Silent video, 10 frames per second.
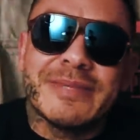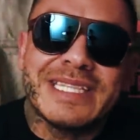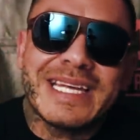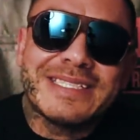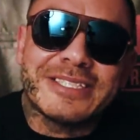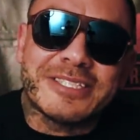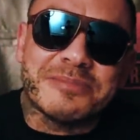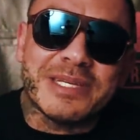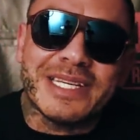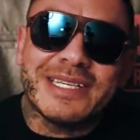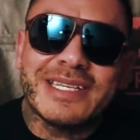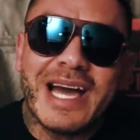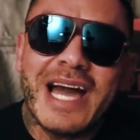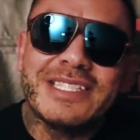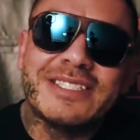But that's just me.
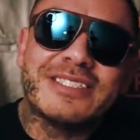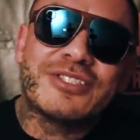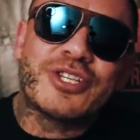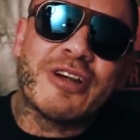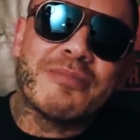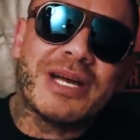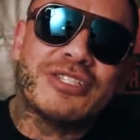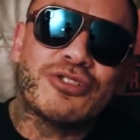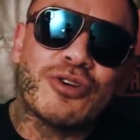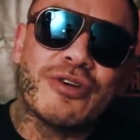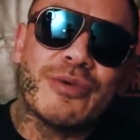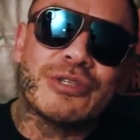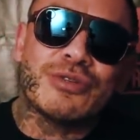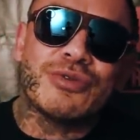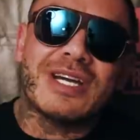I just share my story
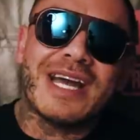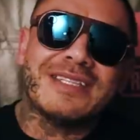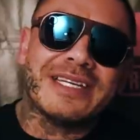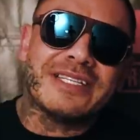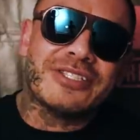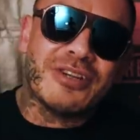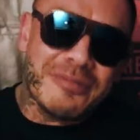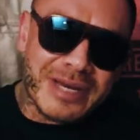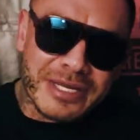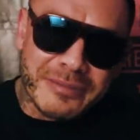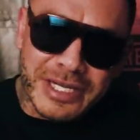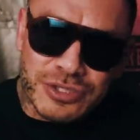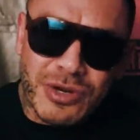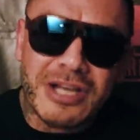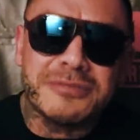with you guys. I share my, my
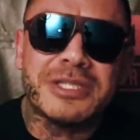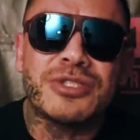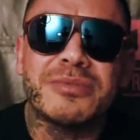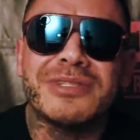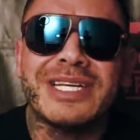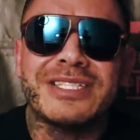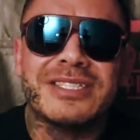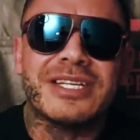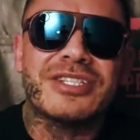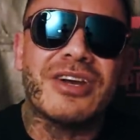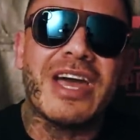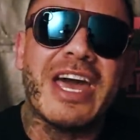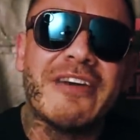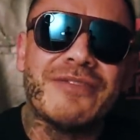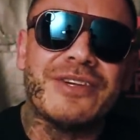trials, my tribulations. I share
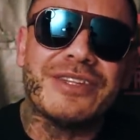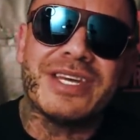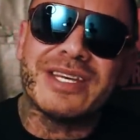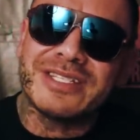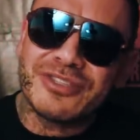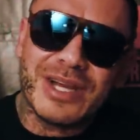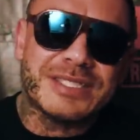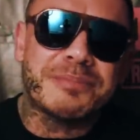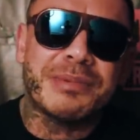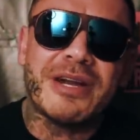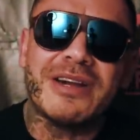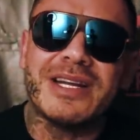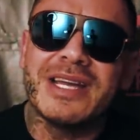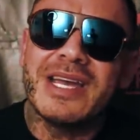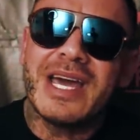everything
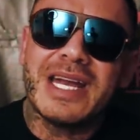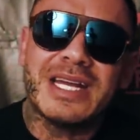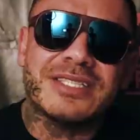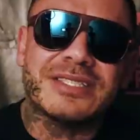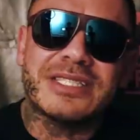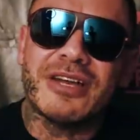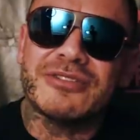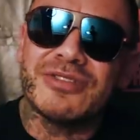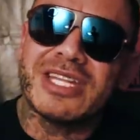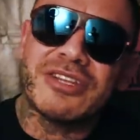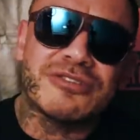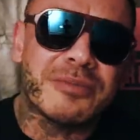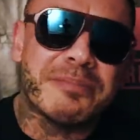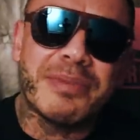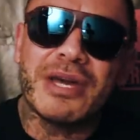transparent. And I just tell you that there's
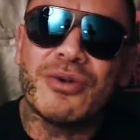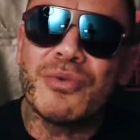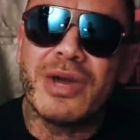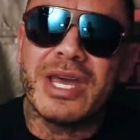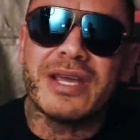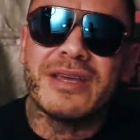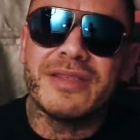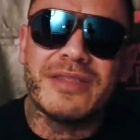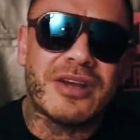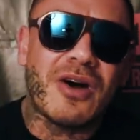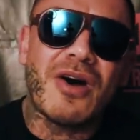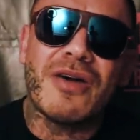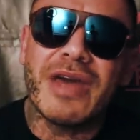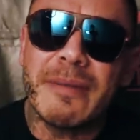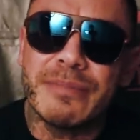a better way than
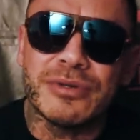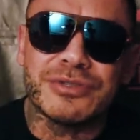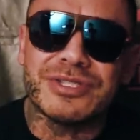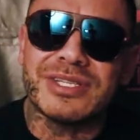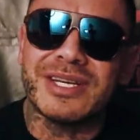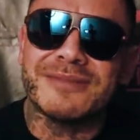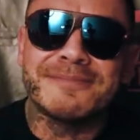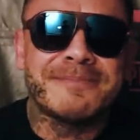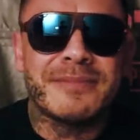all that bullshit.